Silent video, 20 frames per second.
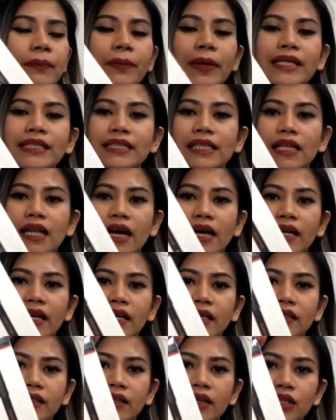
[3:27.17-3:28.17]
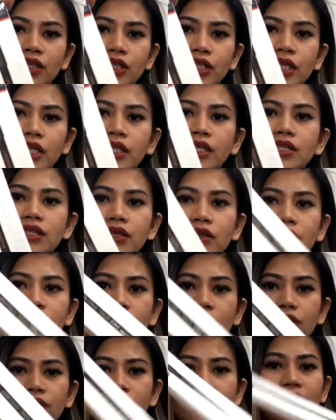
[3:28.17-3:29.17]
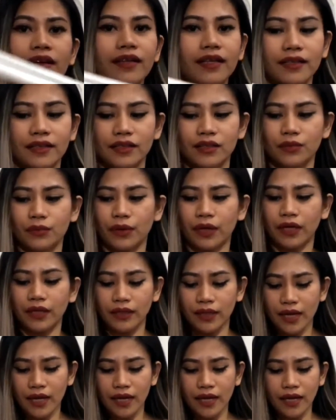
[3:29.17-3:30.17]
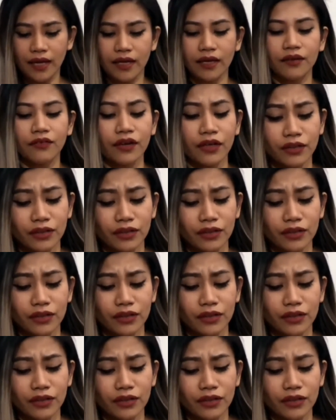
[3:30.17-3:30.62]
pencil eyeliner actually so it's good I got this one and I've